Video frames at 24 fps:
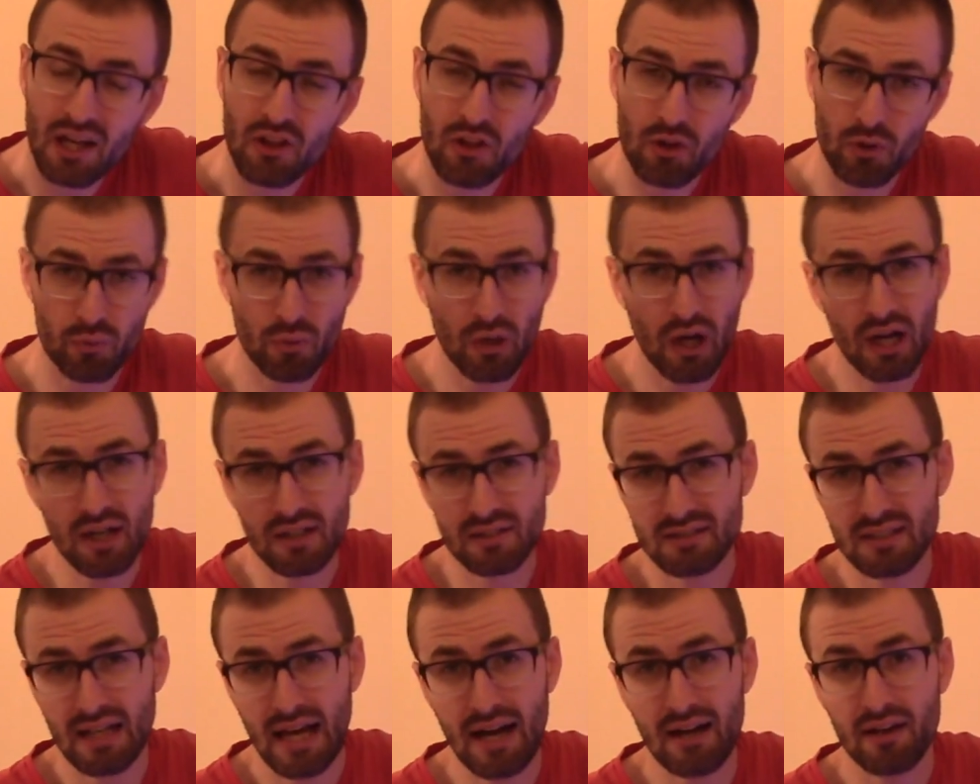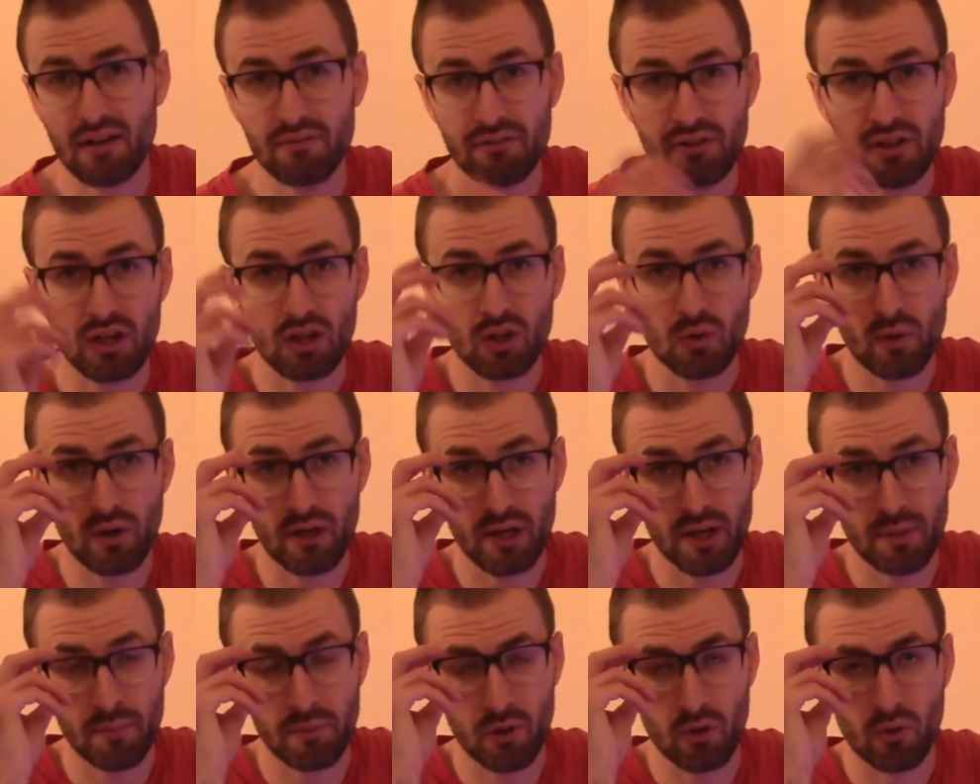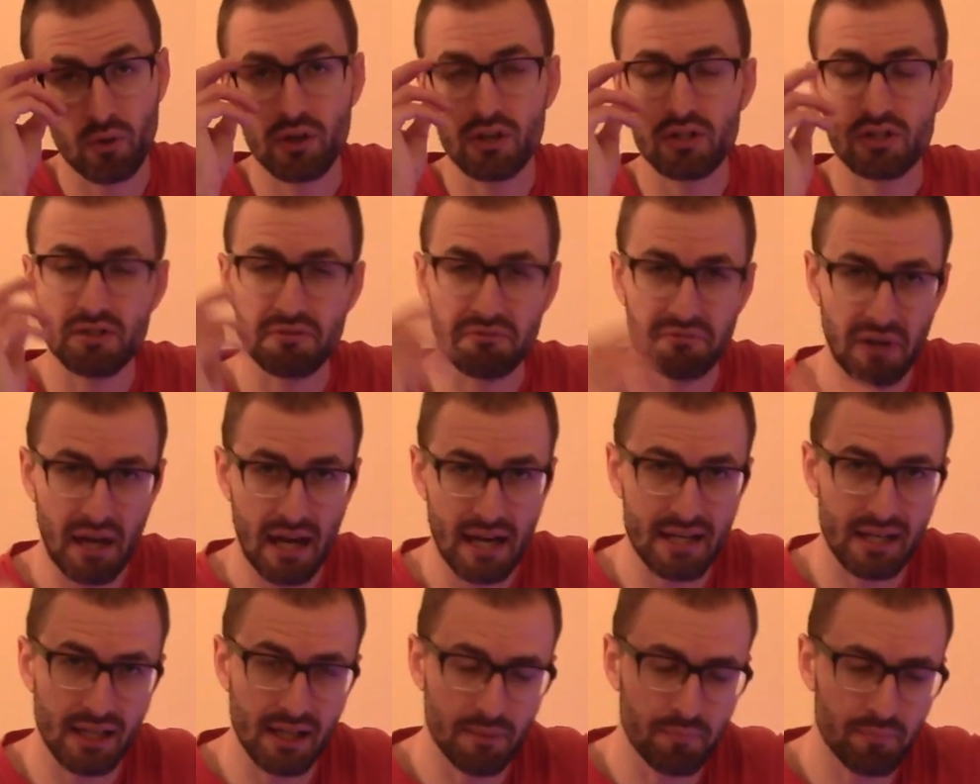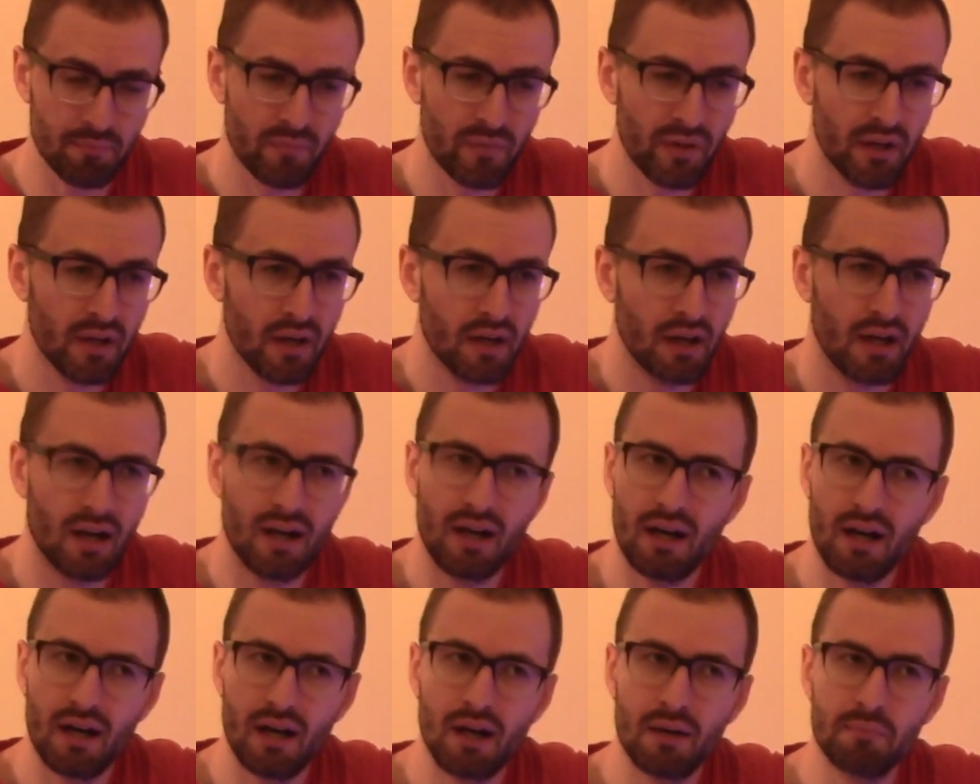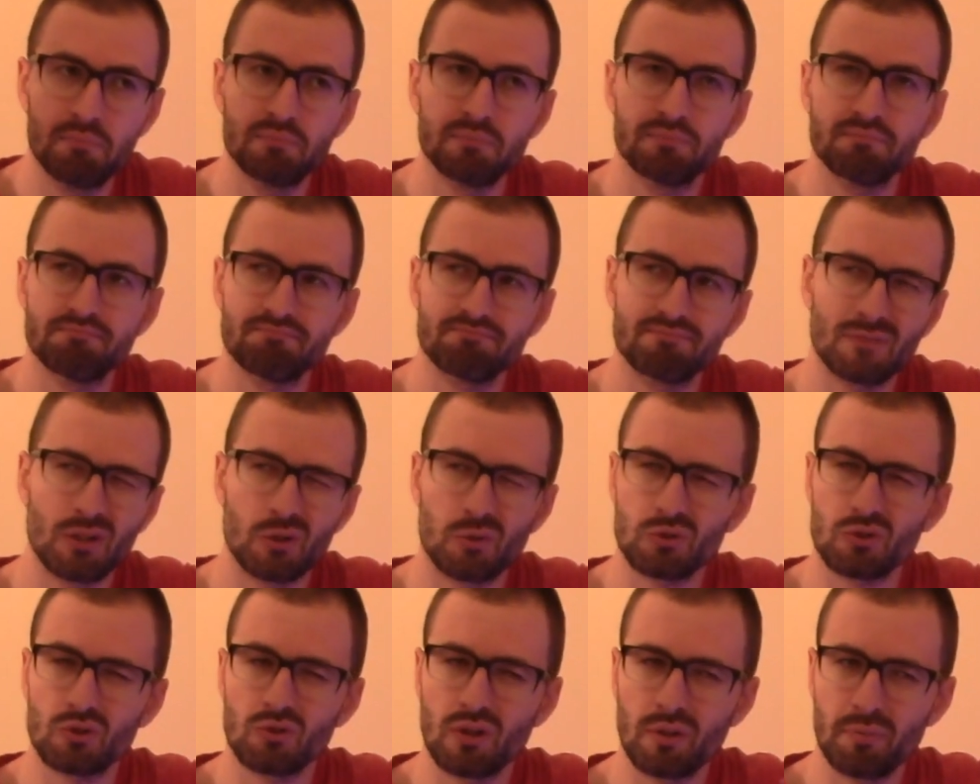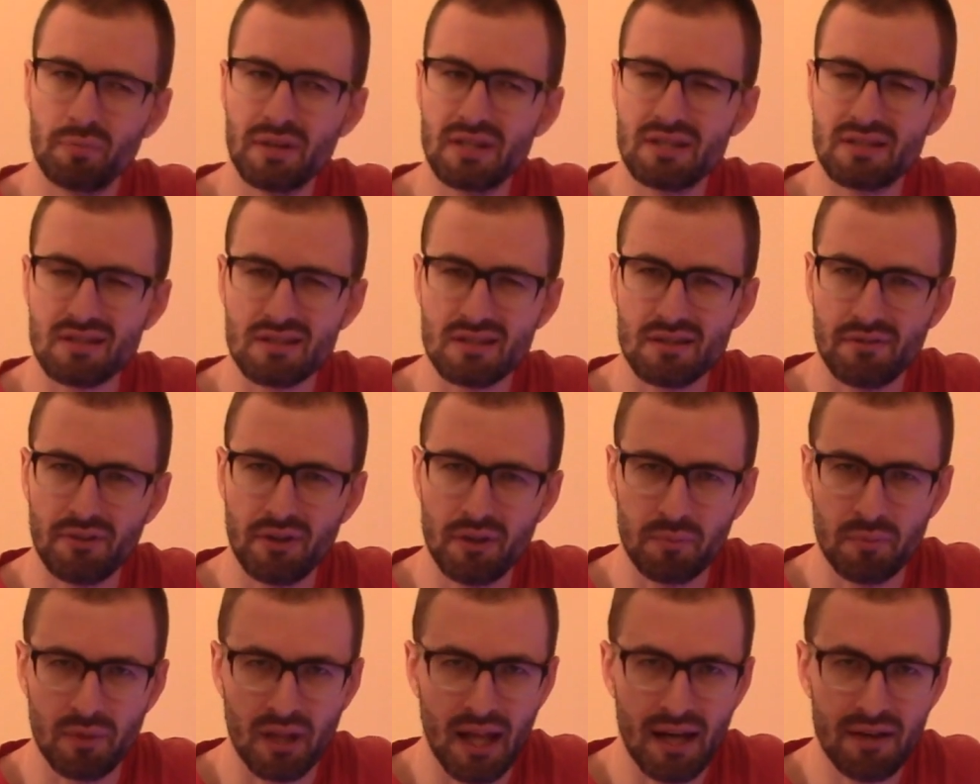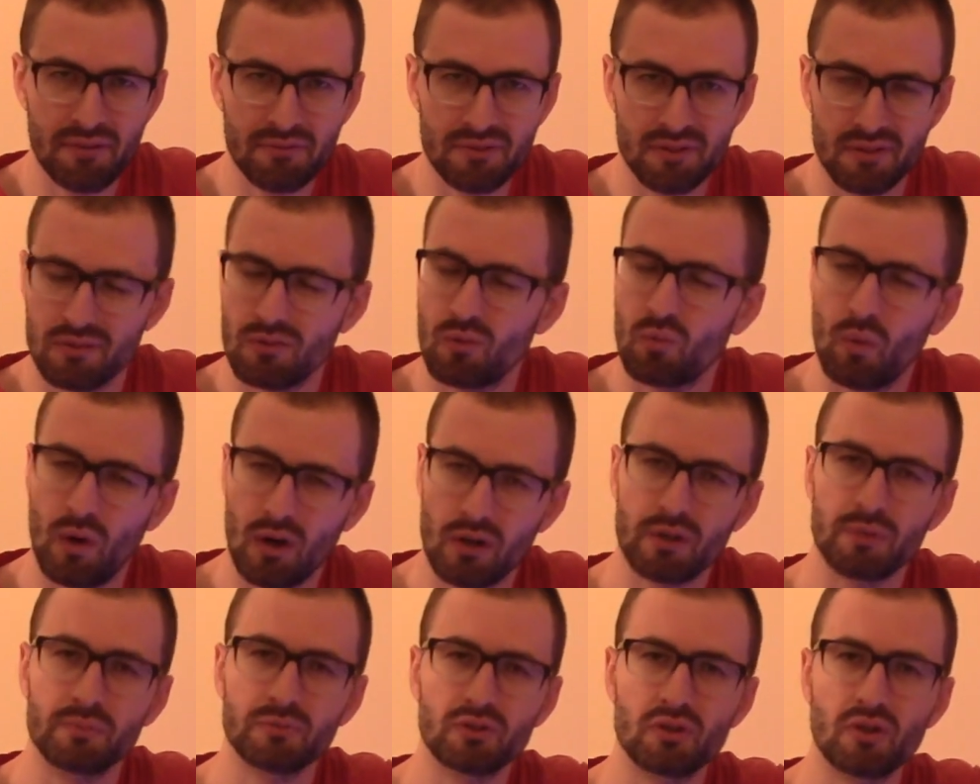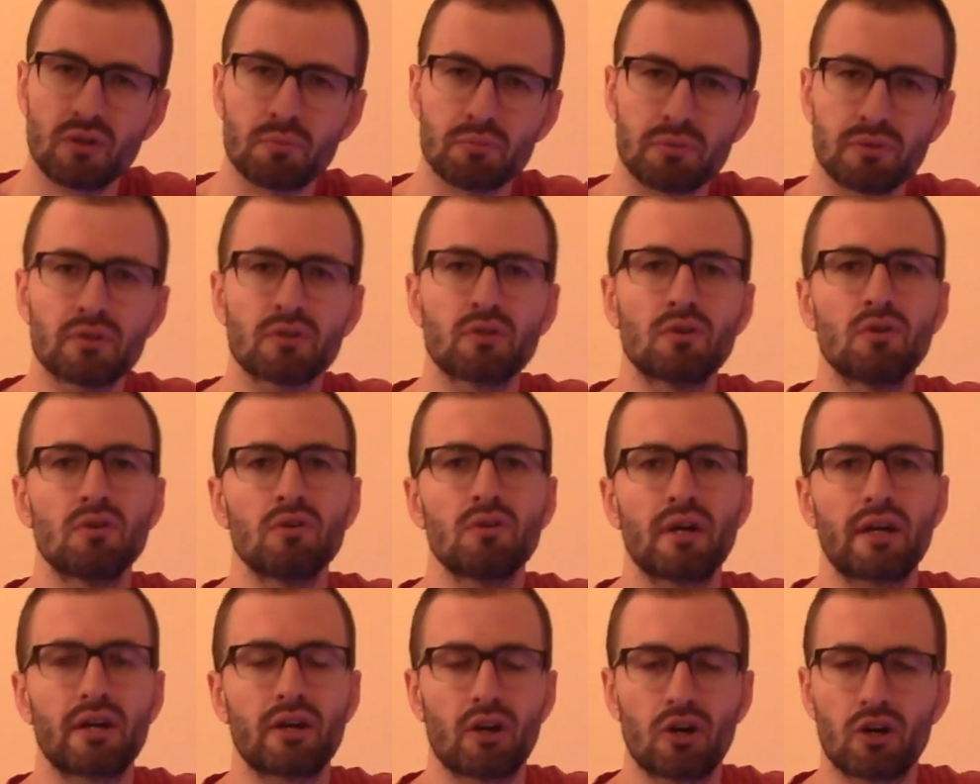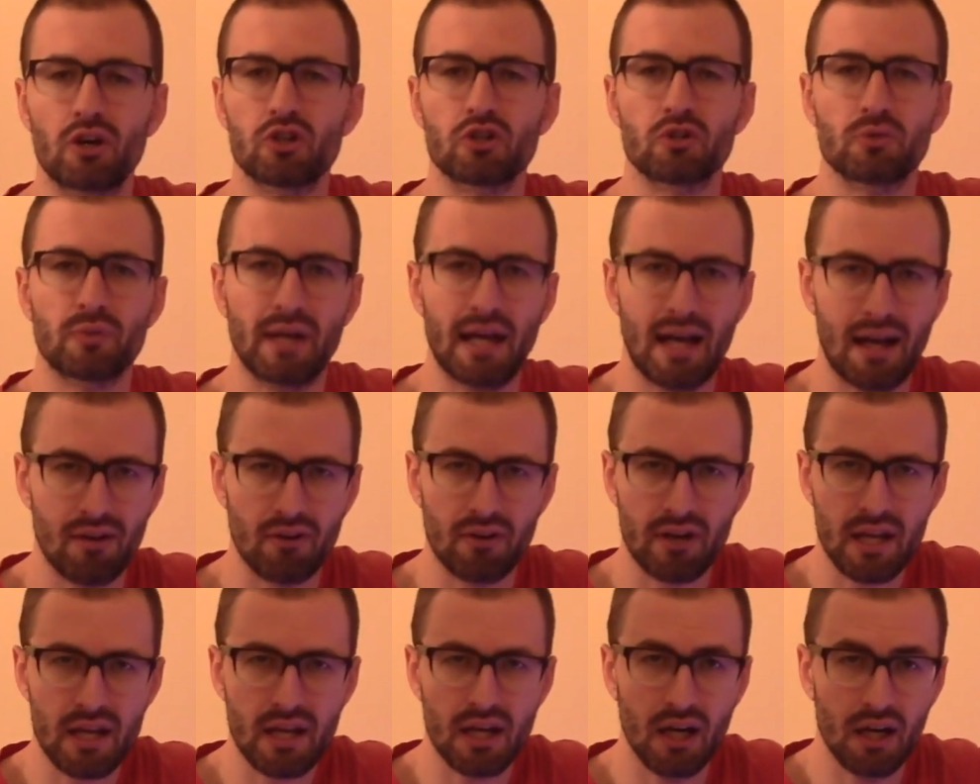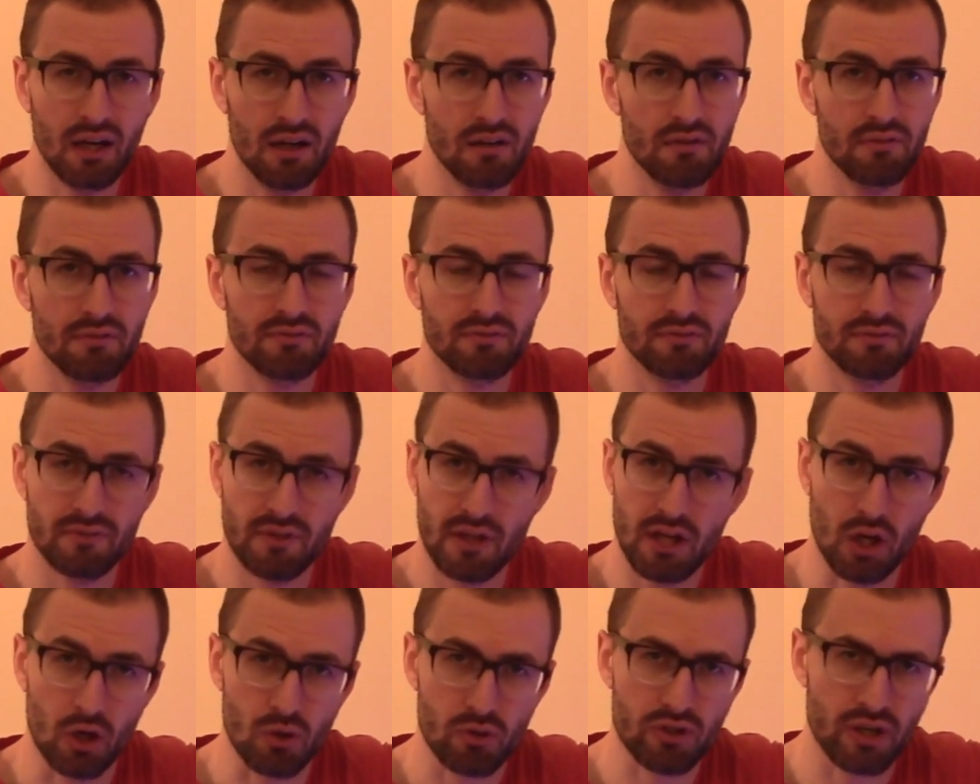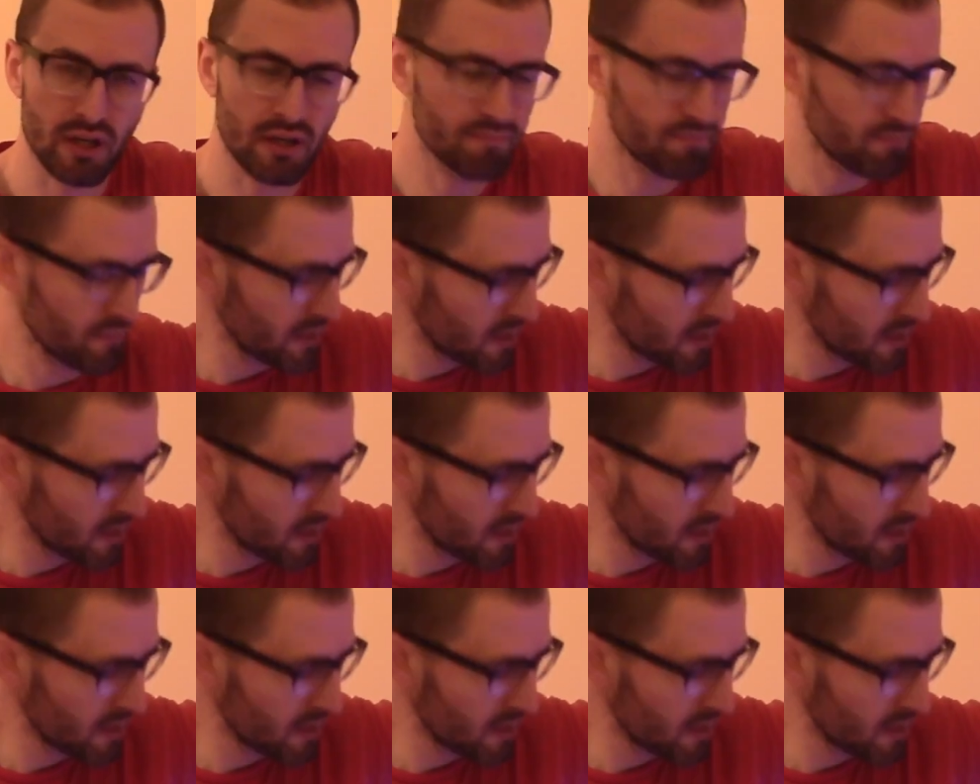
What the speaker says: the rocks out of the aquarium in order to find him. There was only pieces of him left. Welcome to the brutal and harsh reality of the ocean.